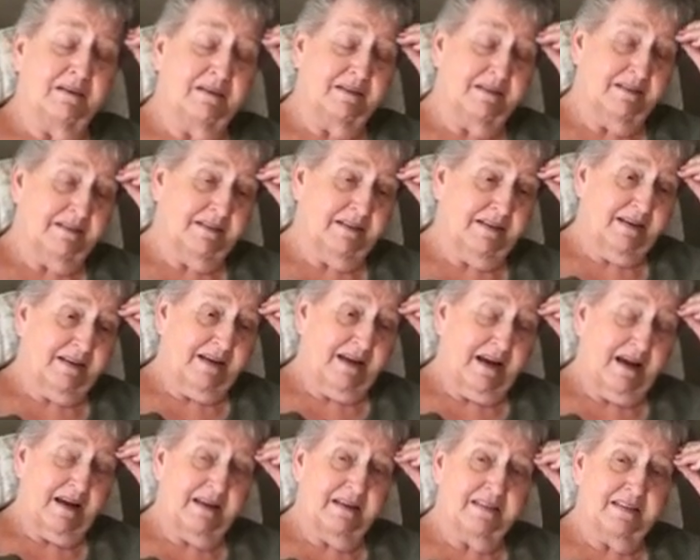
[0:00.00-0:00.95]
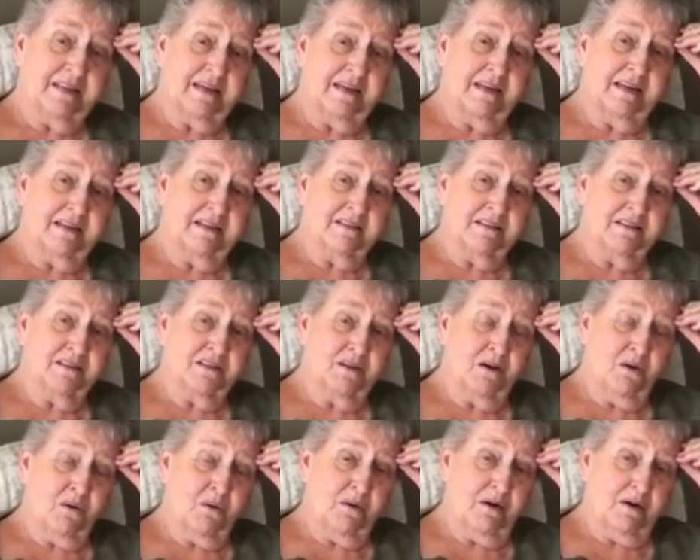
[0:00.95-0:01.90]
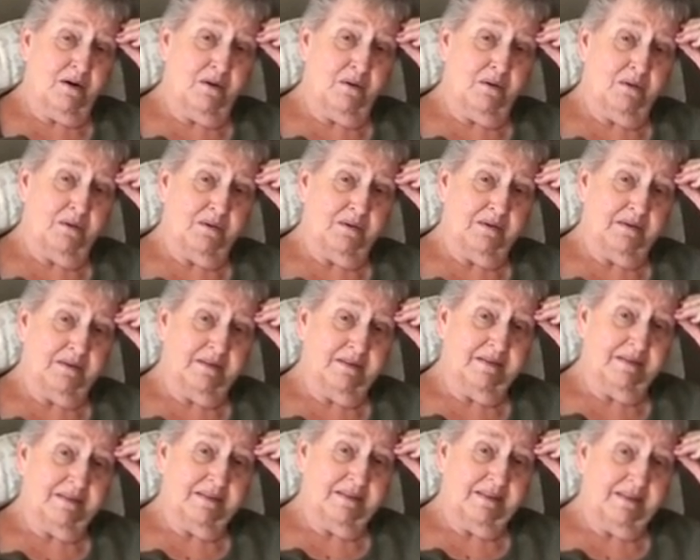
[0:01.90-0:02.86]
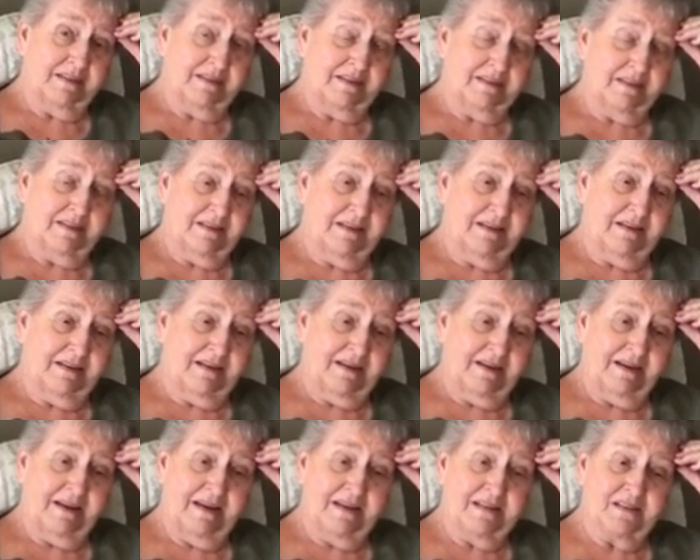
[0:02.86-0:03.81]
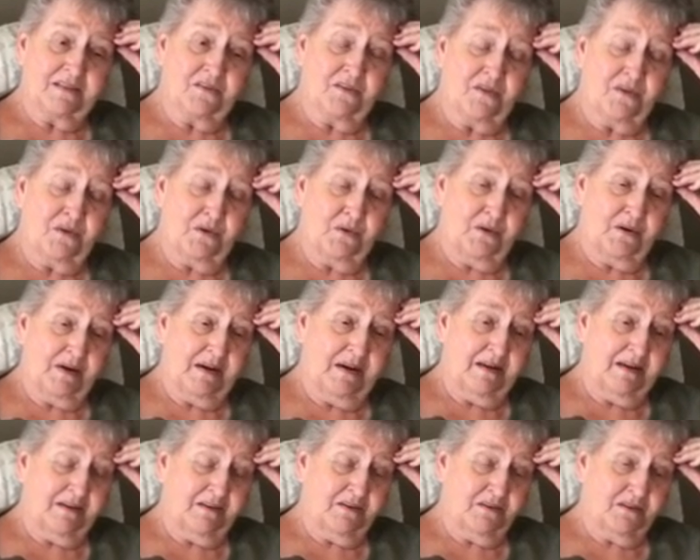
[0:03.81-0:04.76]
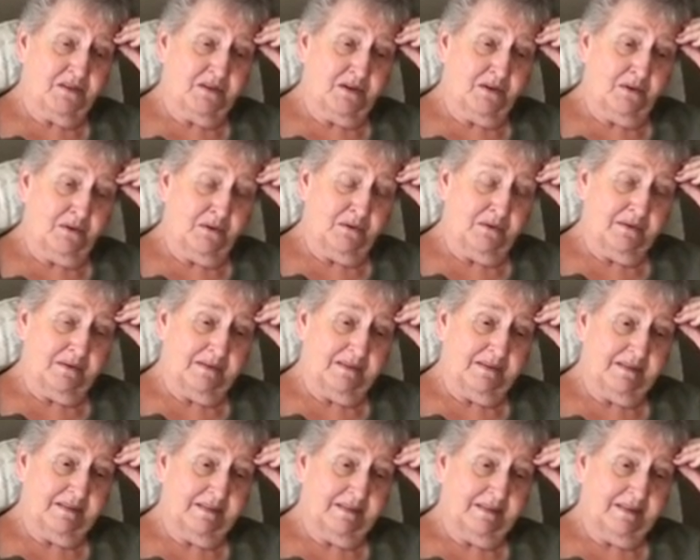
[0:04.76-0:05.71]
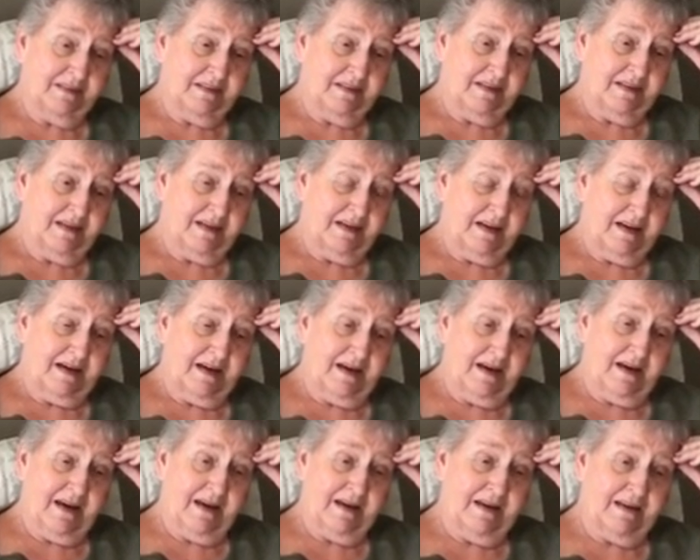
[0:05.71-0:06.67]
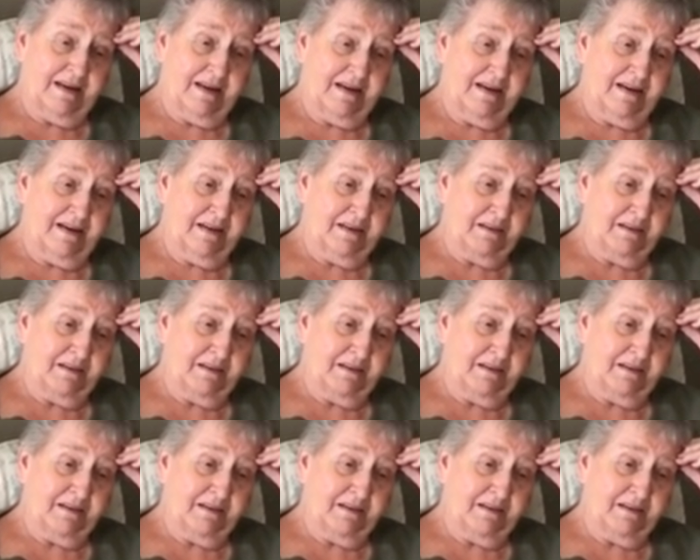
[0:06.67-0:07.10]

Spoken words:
Oh. And he's getting so old. He's 30 years old. And